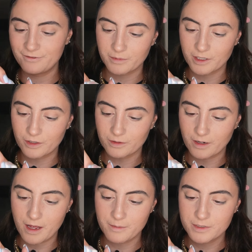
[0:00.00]
I'm
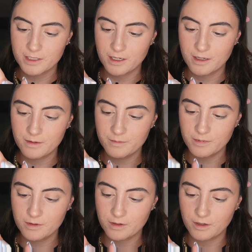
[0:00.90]
gonna grab some
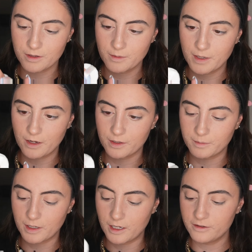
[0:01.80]
powder
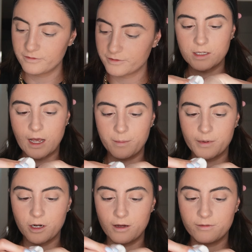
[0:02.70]
puff, tap
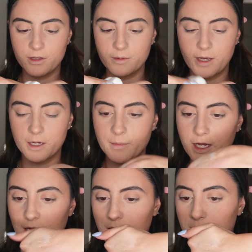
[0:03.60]
it off on the back of my
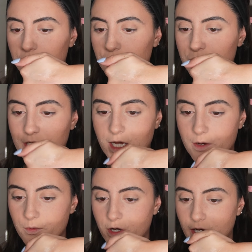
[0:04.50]
hand just like I
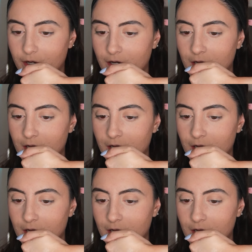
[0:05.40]
would